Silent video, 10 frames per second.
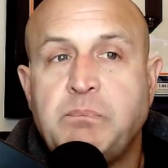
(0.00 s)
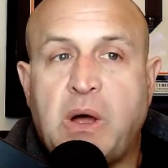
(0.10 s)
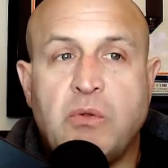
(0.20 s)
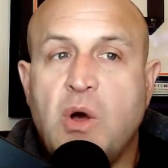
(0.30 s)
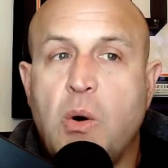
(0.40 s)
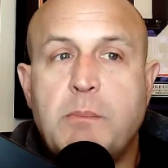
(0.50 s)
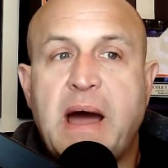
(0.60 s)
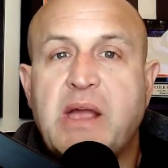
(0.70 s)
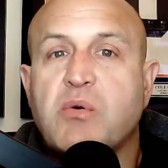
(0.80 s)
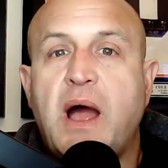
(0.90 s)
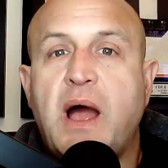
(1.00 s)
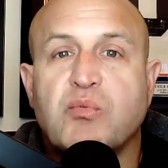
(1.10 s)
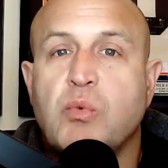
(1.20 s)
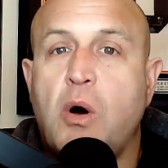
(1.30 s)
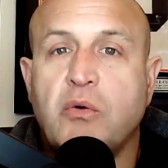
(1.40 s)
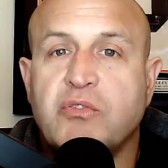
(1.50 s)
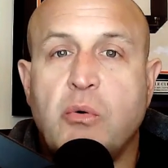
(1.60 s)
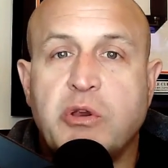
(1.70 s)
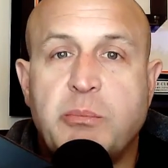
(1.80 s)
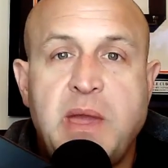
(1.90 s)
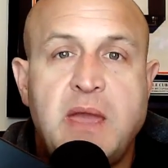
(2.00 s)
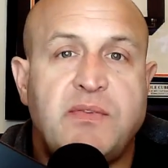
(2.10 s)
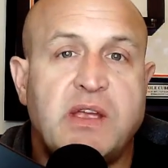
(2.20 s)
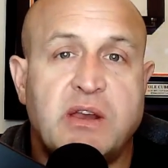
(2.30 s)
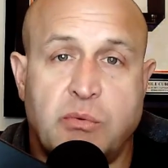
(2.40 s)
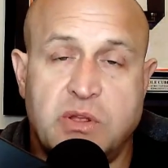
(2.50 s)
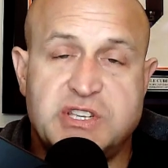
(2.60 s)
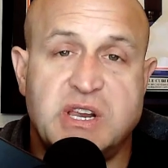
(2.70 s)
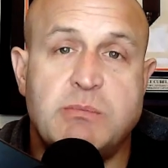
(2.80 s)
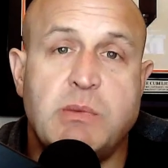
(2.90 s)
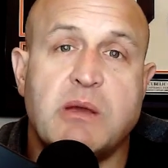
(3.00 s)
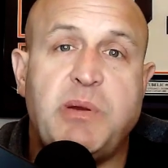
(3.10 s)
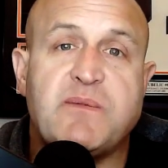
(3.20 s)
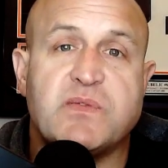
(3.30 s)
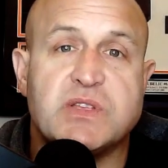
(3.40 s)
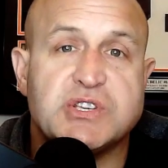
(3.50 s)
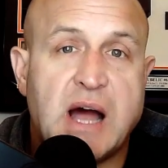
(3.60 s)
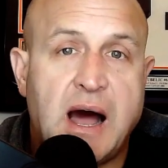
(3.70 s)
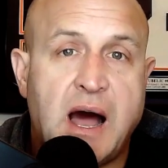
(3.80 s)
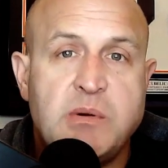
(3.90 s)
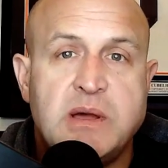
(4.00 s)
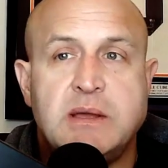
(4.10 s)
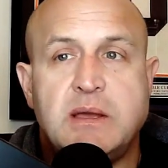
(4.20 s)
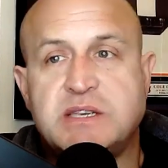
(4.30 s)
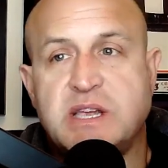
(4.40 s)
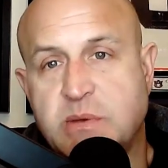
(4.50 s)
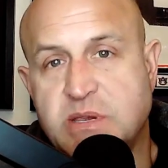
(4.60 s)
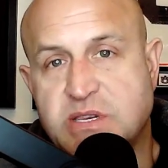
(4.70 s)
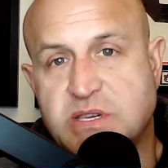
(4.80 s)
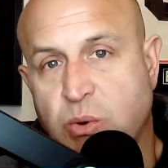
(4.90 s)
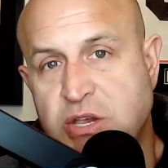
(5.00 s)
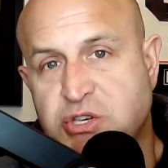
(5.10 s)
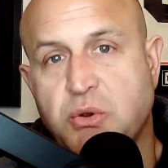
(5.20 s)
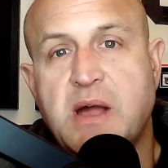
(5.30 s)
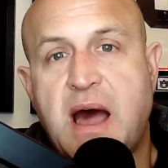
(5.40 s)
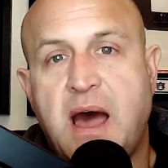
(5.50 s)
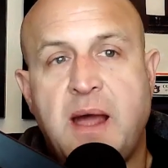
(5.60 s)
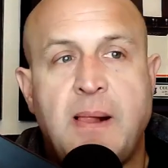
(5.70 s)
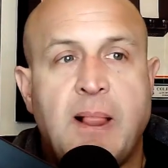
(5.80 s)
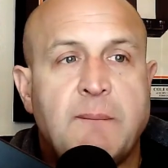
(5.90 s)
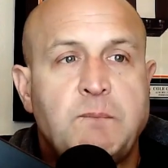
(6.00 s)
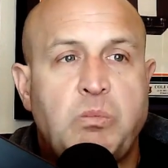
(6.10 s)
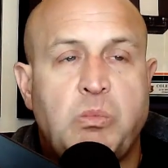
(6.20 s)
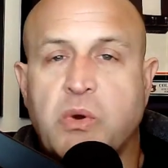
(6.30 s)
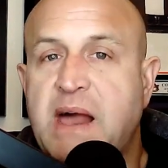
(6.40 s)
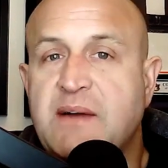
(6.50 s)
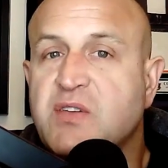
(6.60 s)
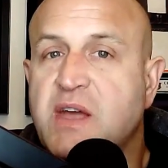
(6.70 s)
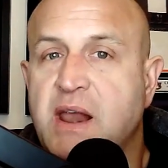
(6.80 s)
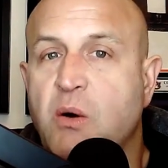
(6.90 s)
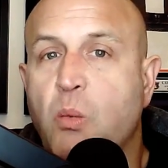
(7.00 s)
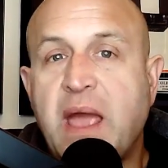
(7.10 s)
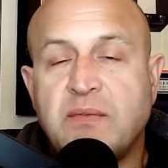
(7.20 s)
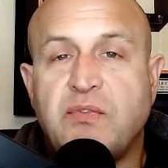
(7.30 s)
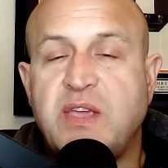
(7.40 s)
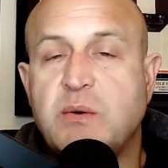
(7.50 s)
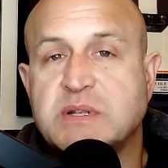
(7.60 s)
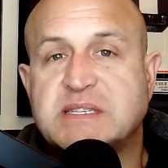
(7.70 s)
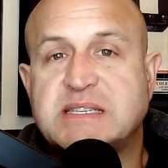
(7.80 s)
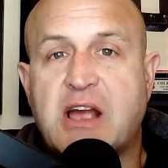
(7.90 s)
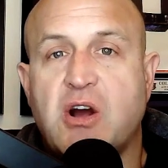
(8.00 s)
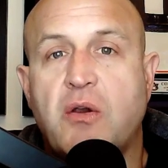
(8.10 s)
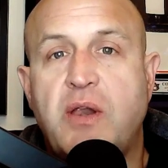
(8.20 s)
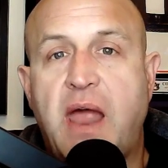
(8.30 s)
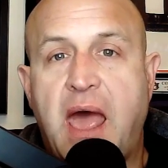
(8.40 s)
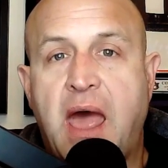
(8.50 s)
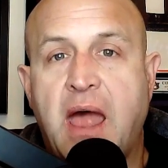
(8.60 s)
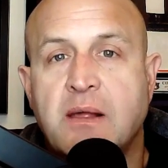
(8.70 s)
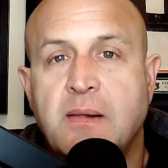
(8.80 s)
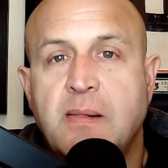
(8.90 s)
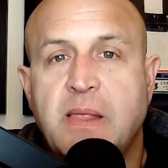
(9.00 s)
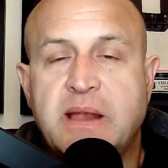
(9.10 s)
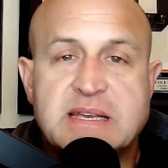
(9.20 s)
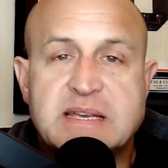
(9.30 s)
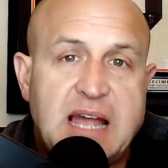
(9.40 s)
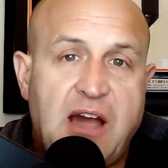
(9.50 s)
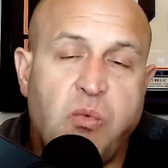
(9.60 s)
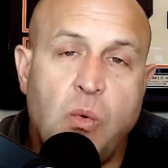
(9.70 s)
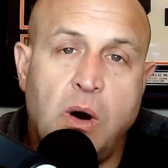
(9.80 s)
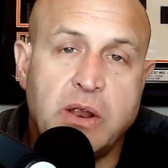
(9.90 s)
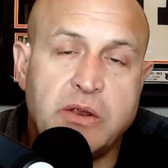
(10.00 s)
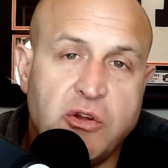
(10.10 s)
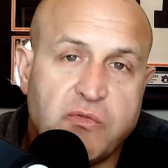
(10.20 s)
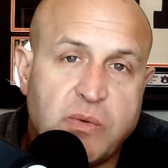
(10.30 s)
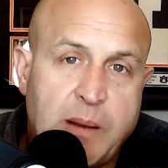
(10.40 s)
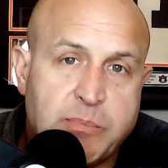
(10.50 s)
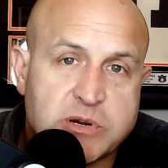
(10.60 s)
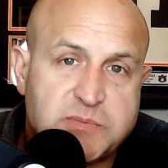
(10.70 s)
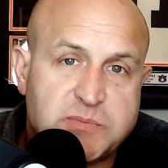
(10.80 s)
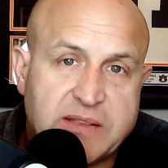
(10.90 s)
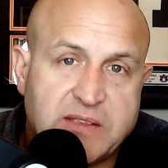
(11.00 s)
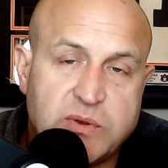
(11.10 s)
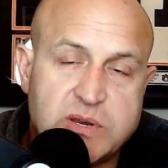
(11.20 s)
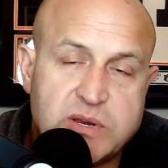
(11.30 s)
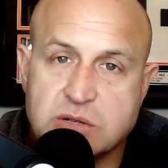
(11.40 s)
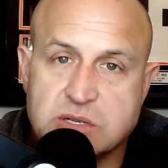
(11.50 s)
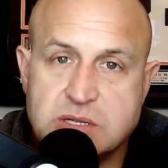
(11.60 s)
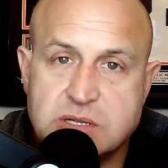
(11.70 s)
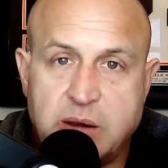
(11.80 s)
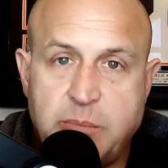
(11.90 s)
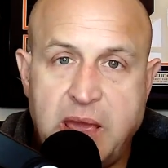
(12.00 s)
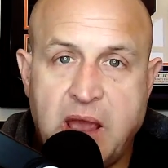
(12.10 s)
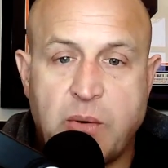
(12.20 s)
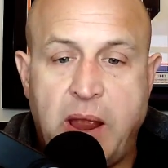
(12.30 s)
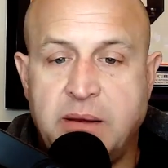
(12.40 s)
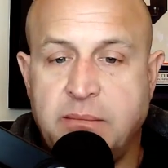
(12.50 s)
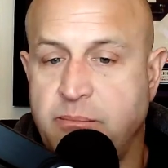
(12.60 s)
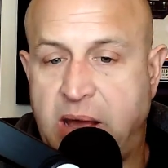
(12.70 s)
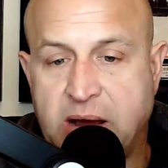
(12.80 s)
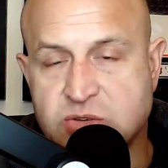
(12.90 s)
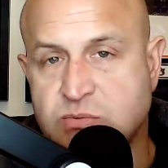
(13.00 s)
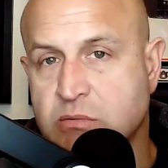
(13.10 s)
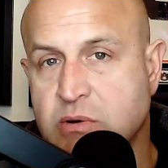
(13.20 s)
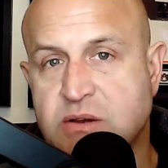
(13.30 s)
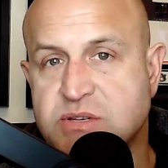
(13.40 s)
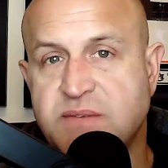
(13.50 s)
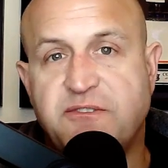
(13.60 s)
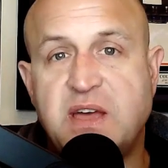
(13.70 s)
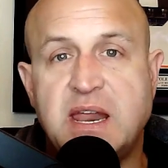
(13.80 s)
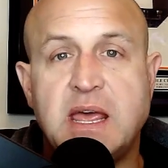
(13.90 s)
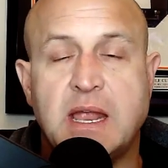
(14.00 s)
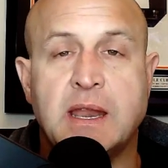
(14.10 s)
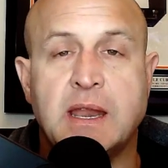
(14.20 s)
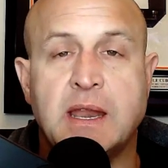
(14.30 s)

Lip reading: I don't know what Mike Wright's role is going to be. Is he going to legitimately compete for the job? Is he going to be a situational guy? We're going to have to kind of wait and see what Zach Arnett and his staff want to do from that perspective. We just know it's not going to be air raid. And how does Will Rogers even fit in